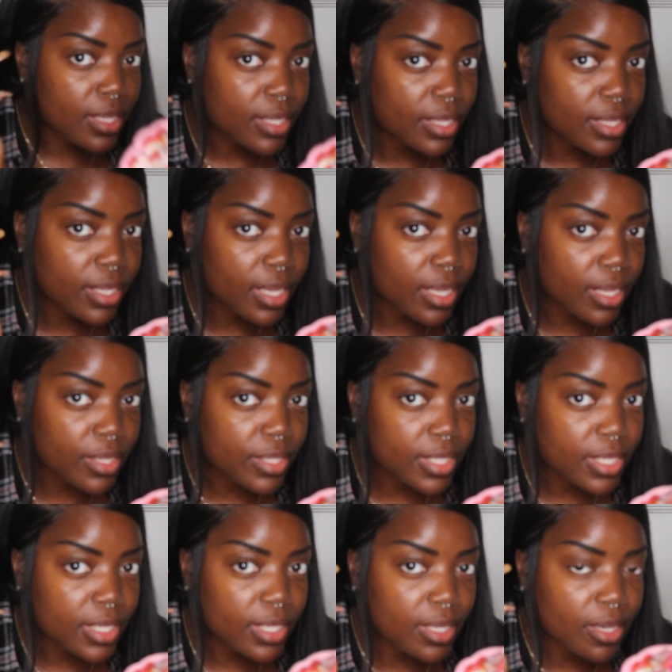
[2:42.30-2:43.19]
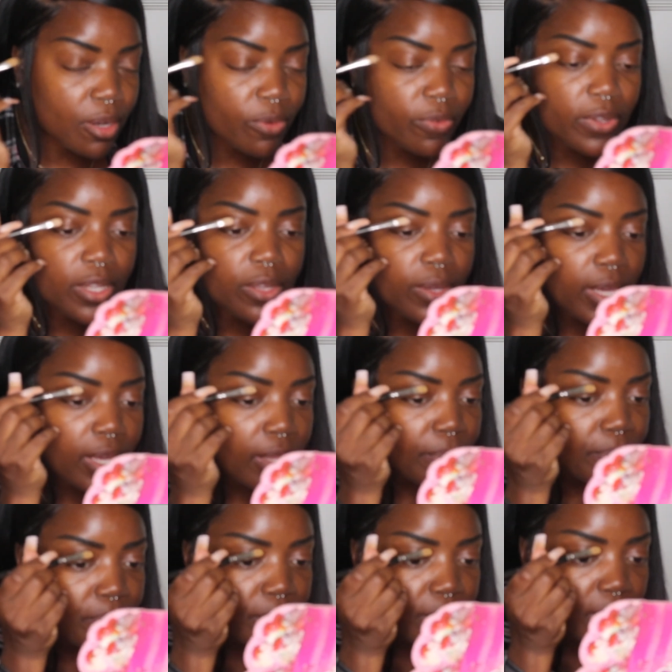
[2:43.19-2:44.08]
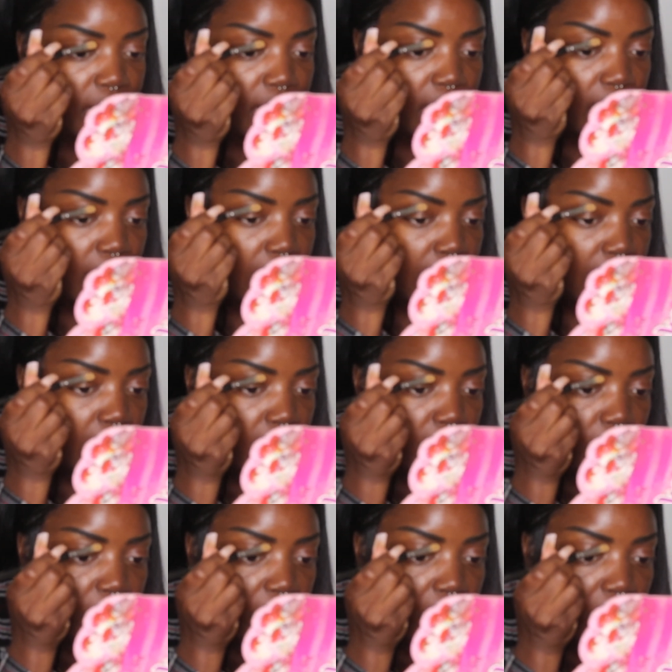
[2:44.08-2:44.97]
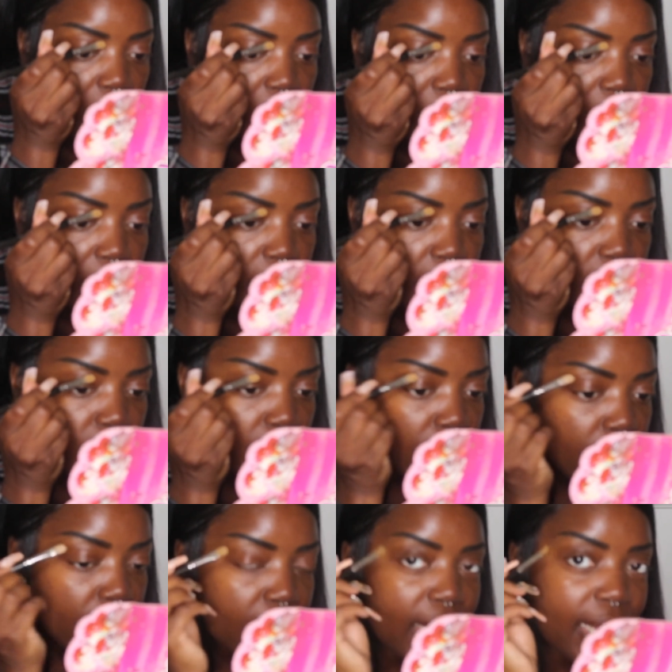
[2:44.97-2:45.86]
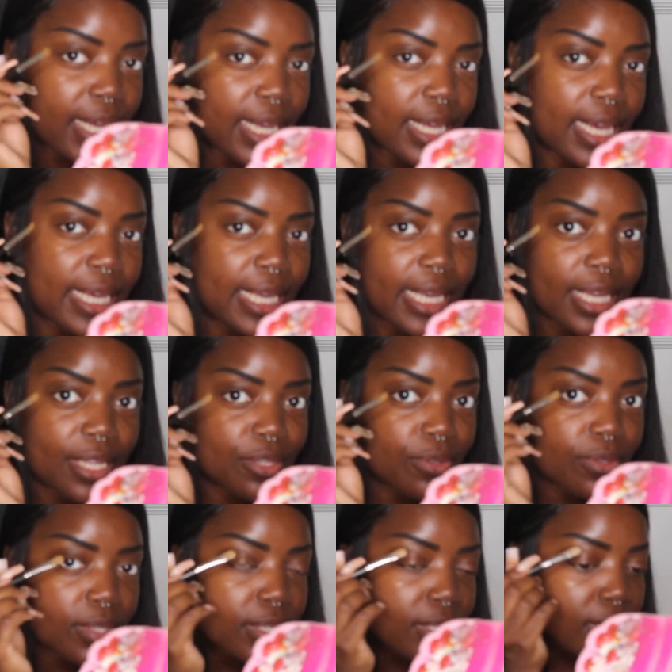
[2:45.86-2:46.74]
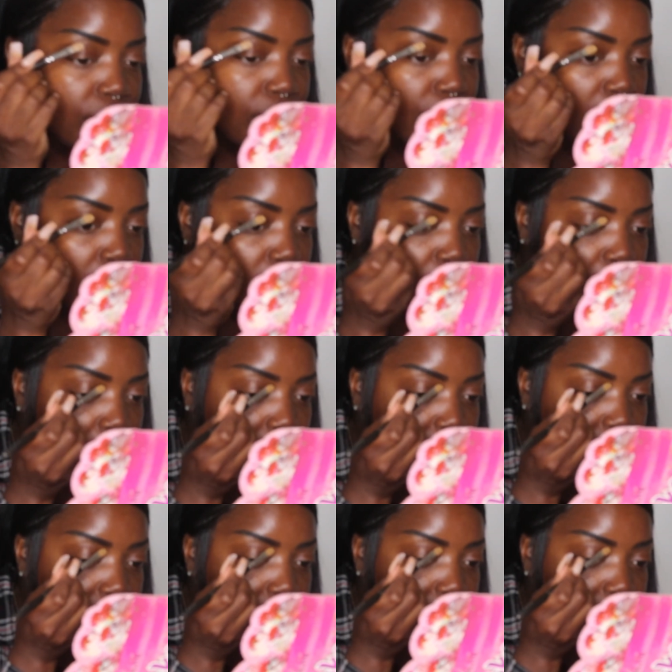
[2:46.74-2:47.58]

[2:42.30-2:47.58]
Can y'all see? Hopefully you can. But anyways, hold on. I can't do this and talk. Hold on.